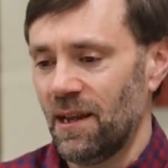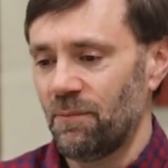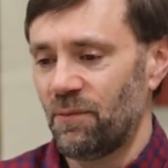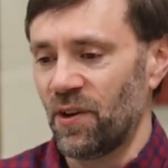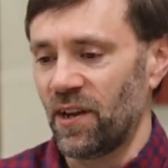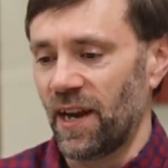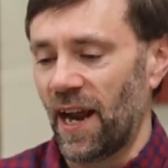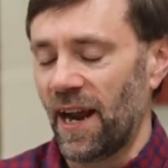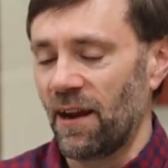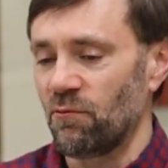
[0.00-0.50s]

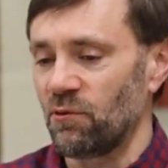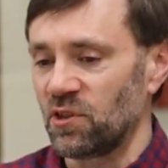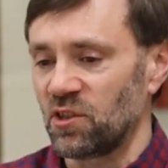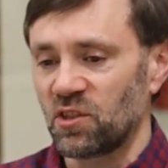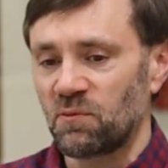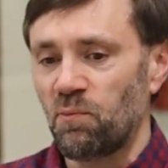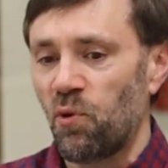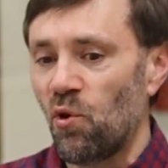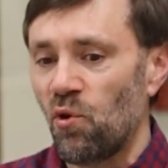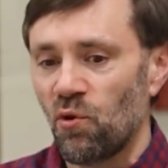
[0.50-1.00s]
But I would
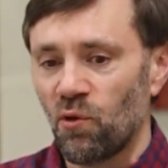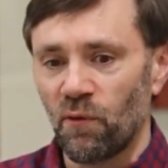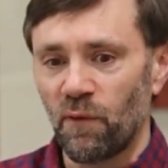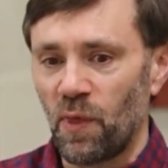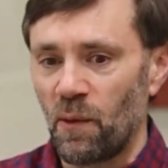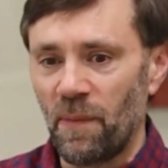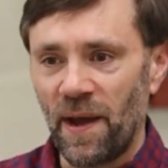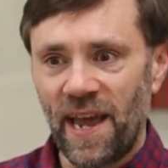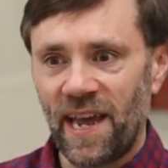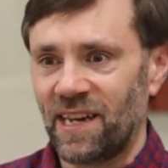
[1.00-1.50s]
just pour over
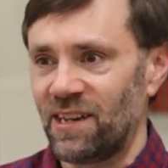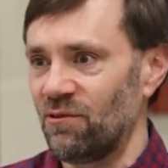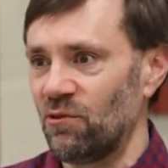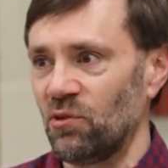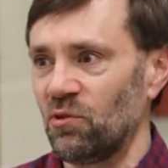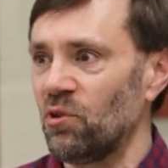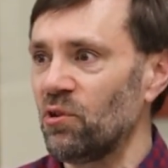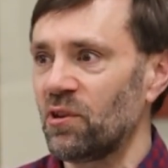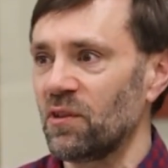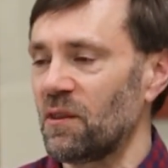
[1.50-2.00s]
the manual
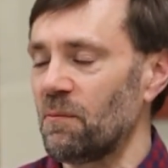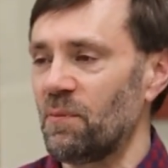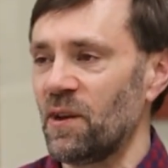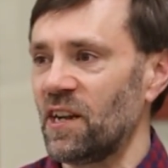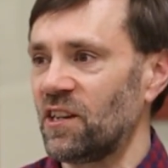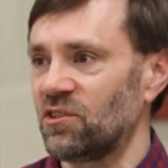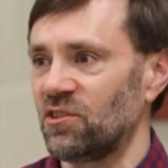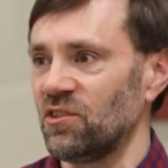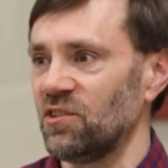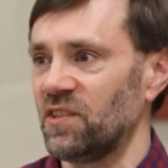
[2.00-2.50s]
and look at the
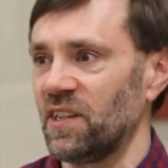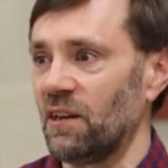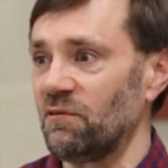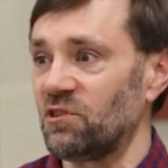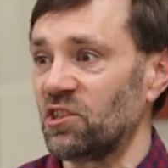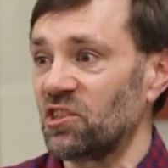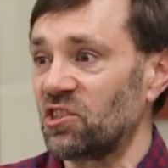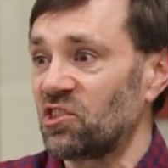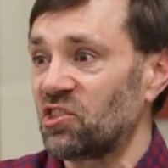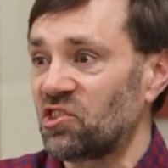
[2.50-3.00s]
pictures, and I
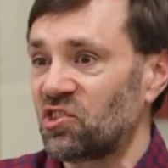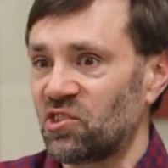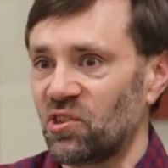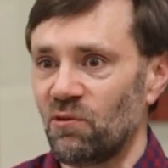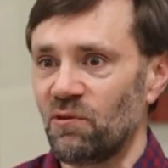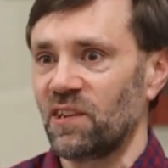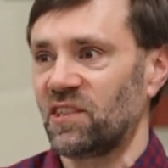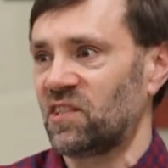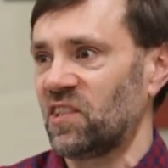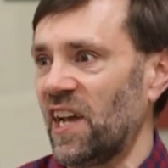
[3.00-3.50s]
was just
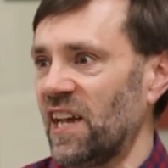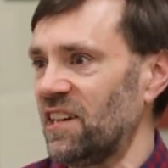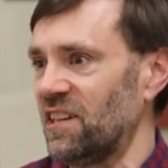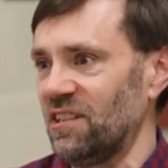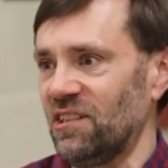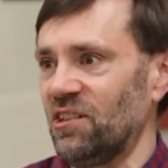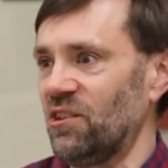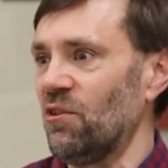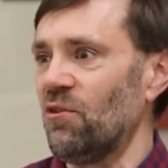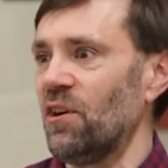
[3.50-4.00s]
so
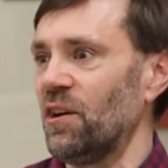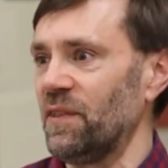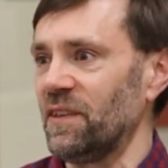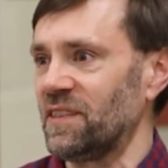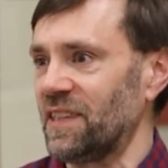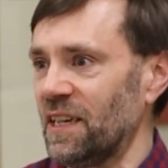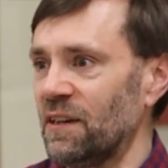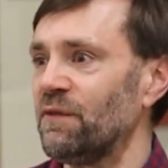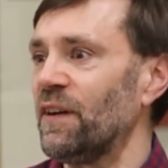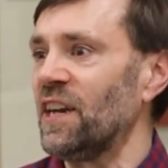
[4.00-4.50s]
excited to go on
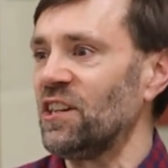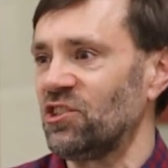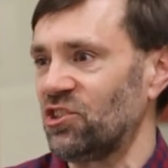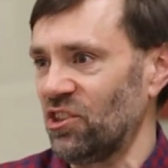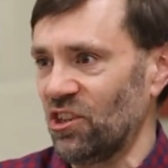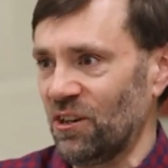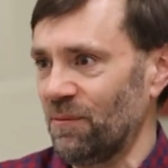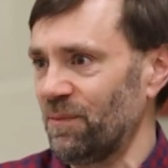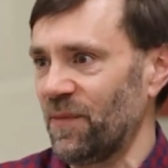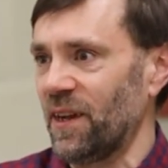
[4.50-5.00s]
this
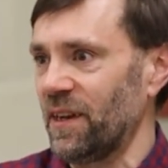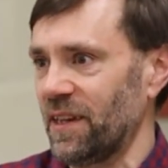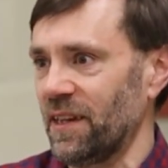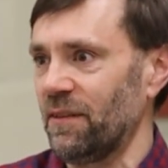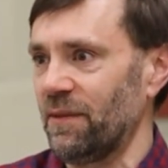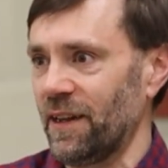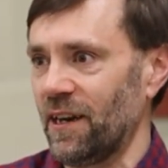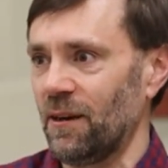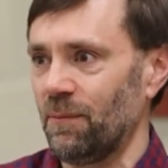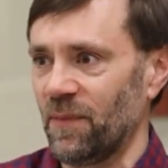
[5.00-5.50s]
adventure when I
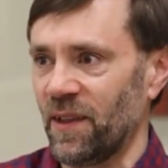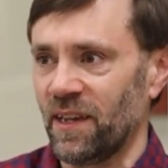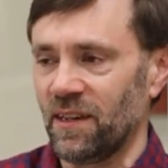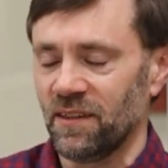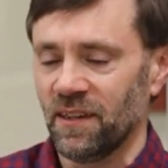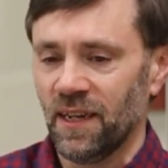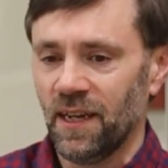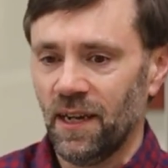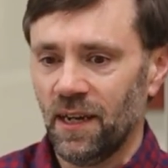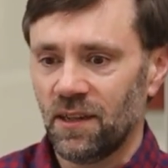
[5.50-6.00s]
got there.
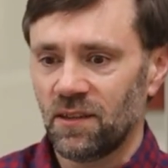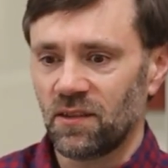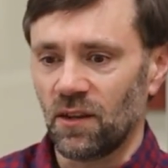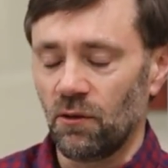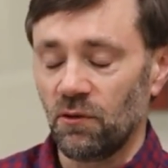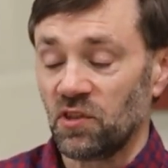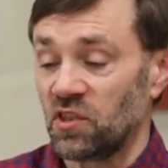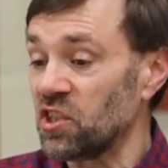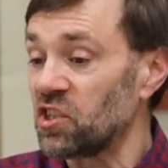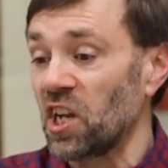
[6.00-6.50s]
And so
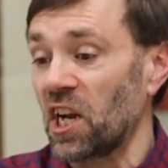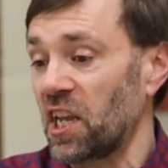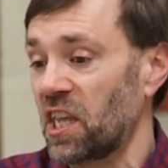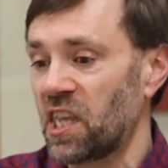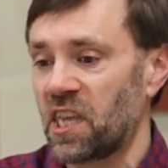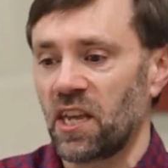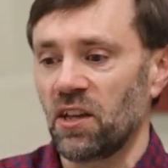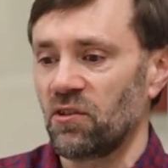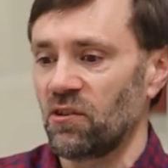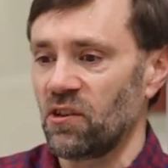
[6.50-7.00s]
it was just a
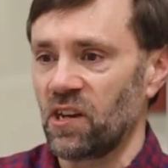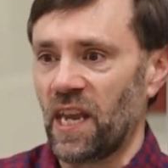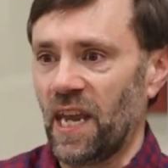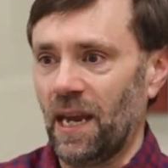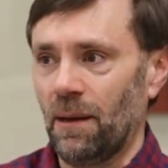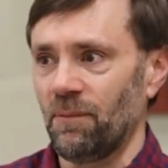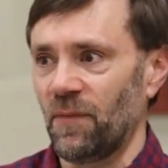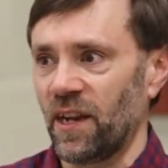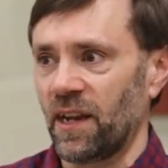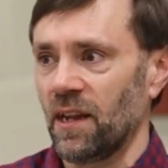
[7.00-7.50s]
killer
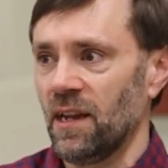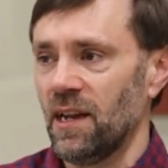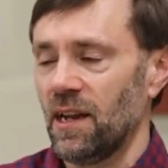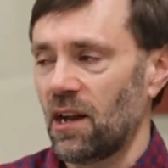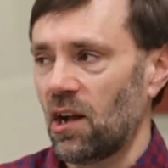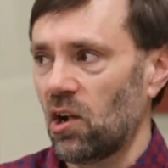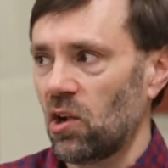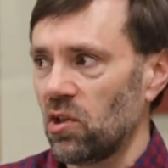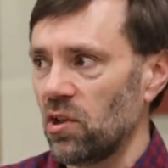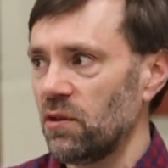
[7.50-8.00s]
game. Like,
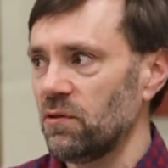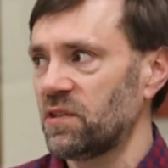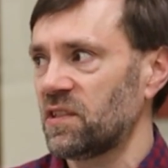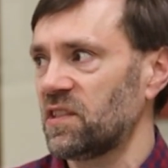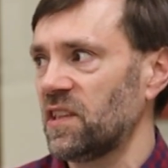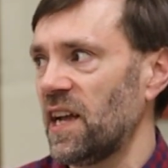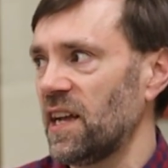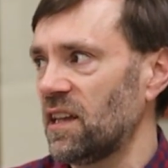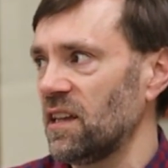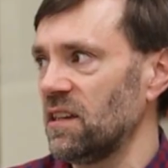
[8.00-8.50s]
close
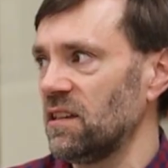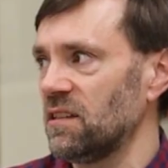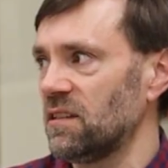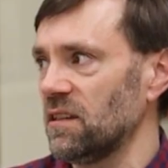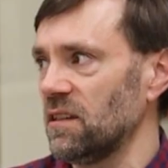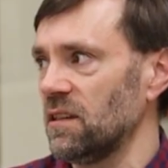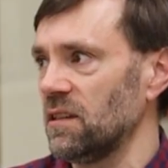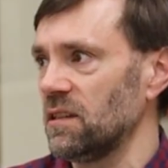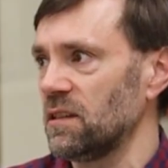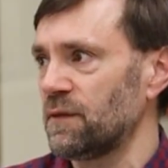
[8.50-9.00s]
second
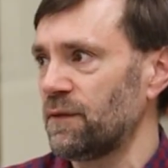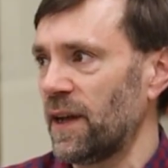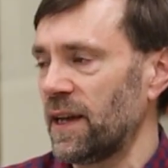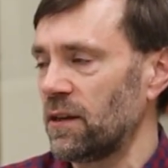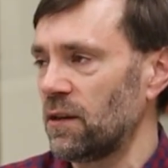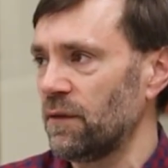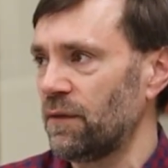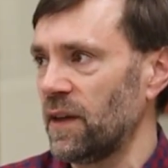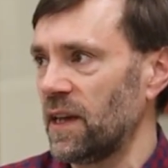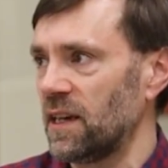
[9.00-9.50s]
is
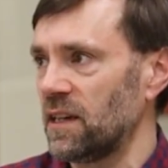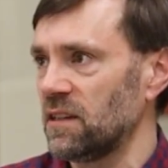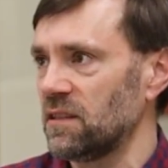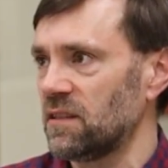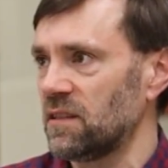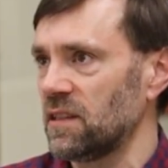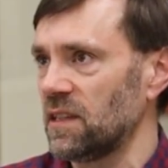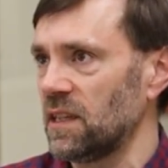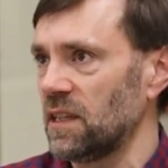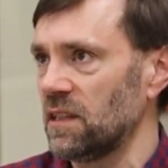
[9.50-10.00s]
Final
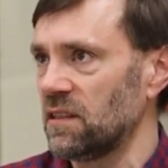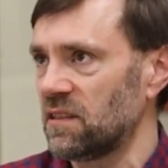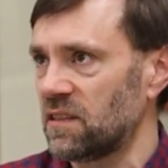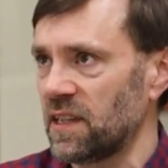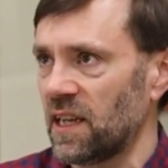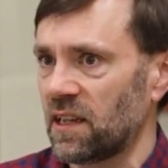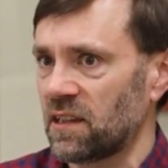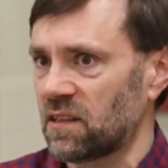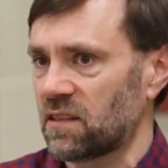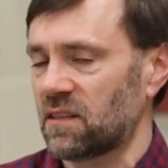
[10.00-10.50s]
Fantasy
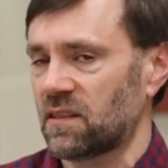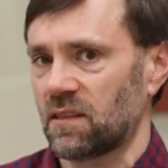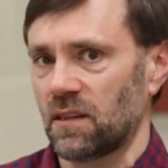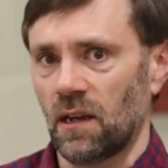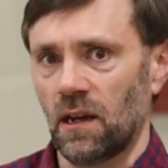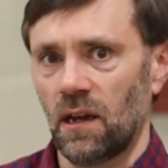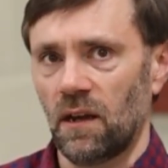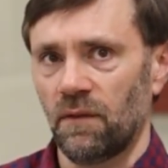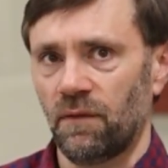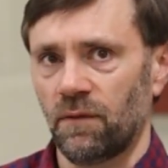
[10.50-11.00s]

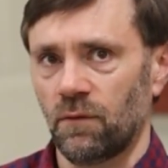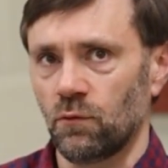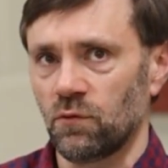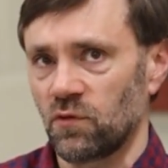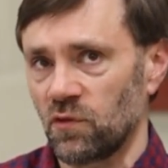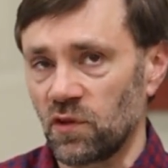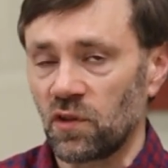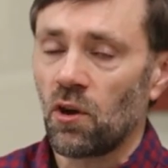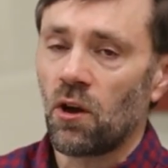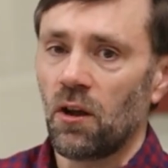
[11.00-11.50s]
VI,
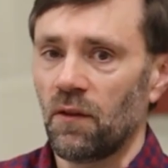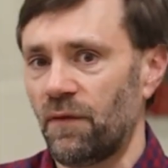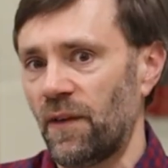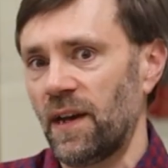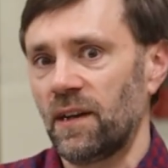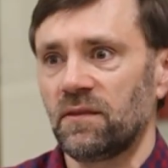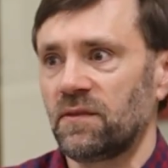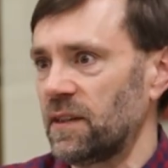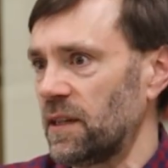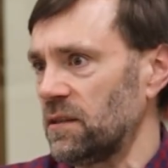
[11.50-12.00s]
which was called
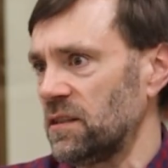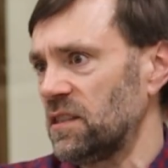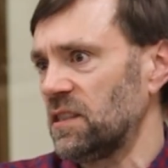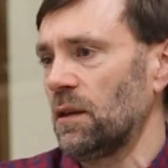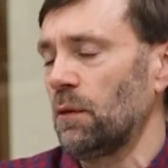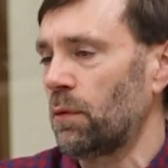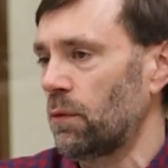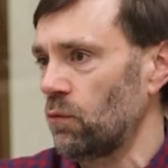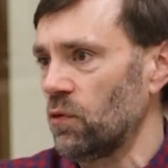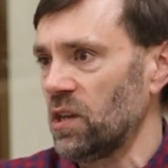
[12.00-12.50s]
Final
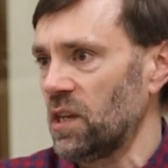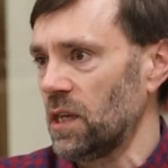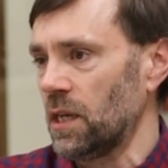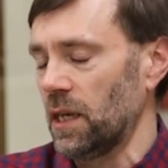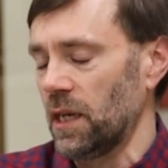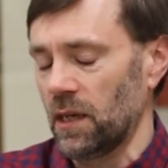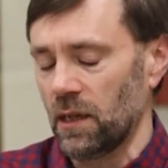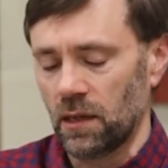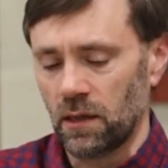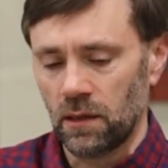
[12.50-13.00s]
Fantasy
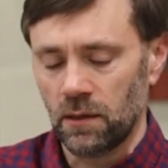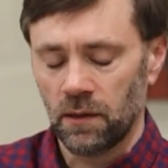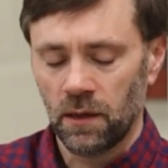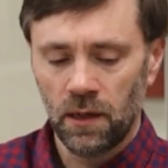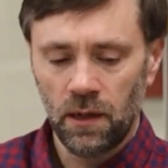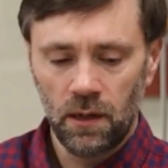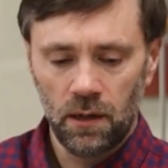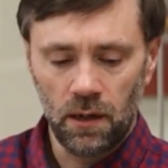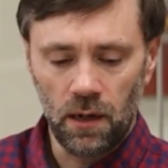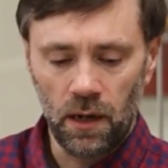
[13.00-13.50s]
III in
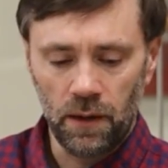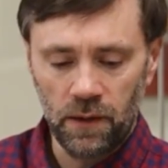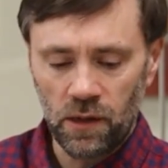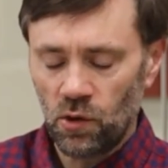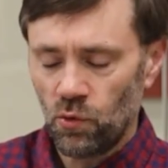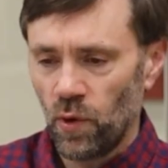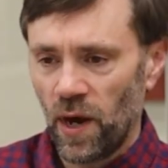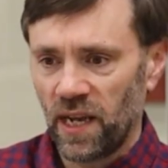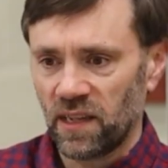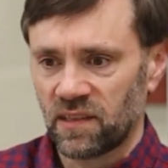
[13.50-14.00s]
the
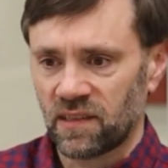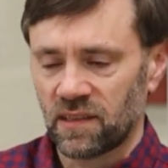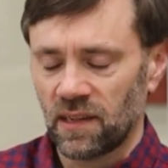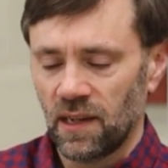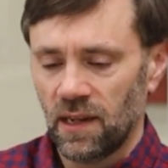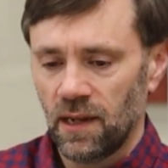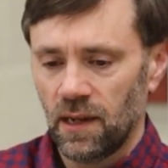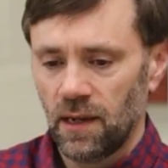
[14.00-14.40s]
US.